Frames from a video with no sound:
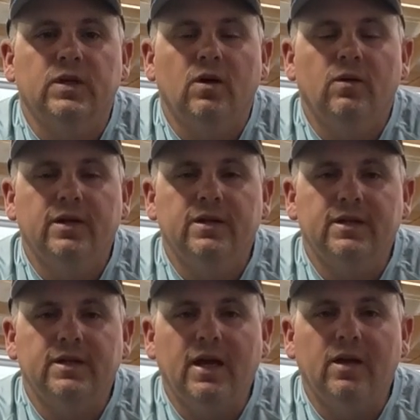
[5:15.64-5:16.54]
going
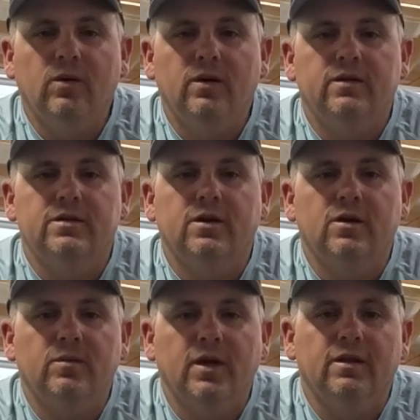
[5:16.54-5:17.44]
into day one of the
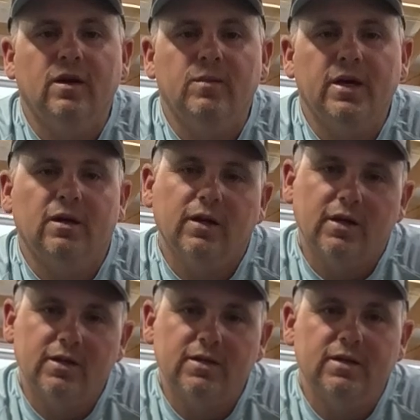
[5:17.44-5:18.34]
tournament, I thought, man, I
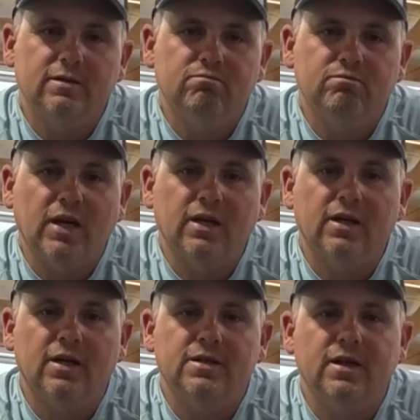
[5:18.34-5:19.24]
could
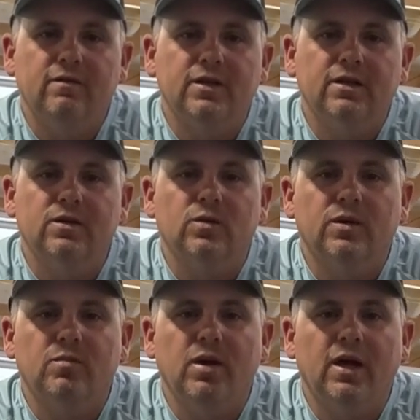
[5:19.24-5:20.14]
catch 17 to
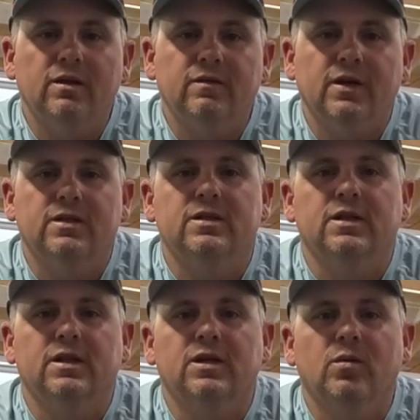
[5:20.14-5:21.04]
20 pounds if I can just
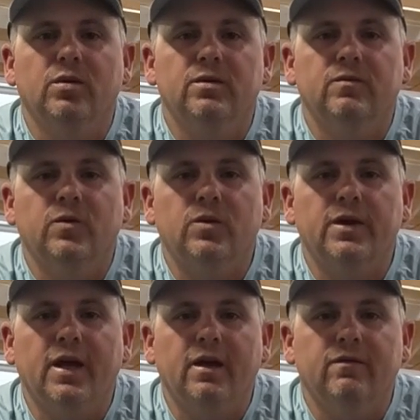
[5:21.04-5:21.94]
get a couple of them
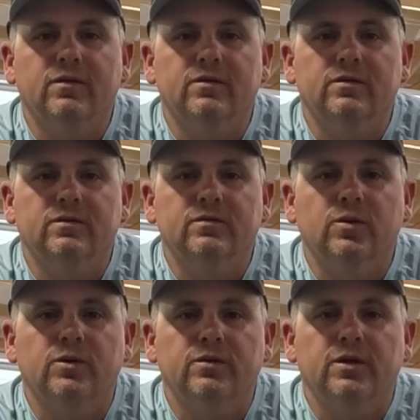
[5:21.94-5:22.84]
4.5,
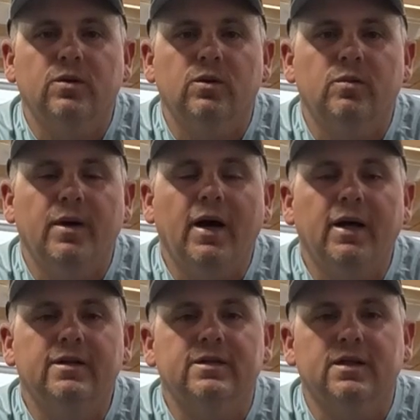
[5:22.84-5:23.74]
4 3/4
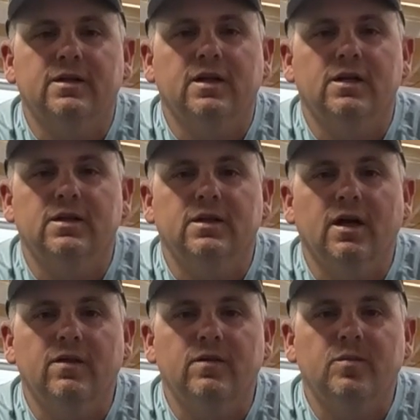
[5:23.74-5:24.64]
bites, because I was catching a
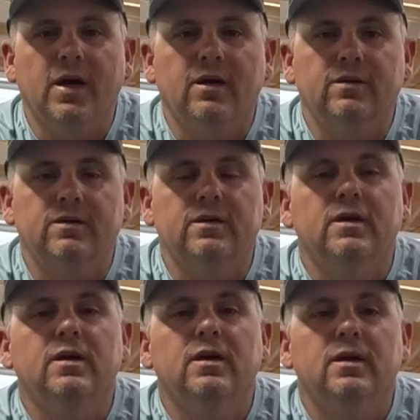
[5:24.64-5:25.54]
lot of 3-pounders.
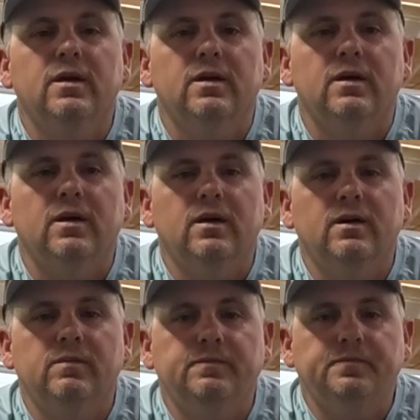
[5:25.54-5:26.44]

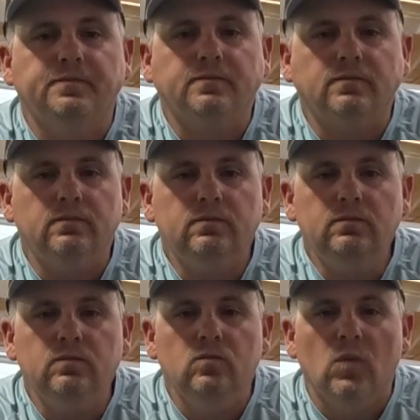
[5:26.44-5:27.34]

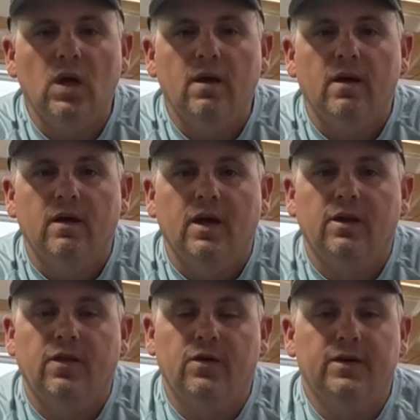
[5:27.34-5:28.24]

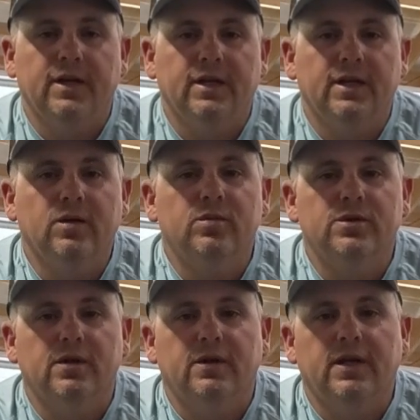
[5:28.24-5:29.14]
Had 13
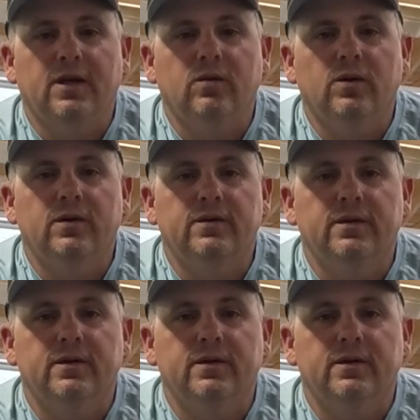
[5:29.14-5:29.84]
keepers on day one.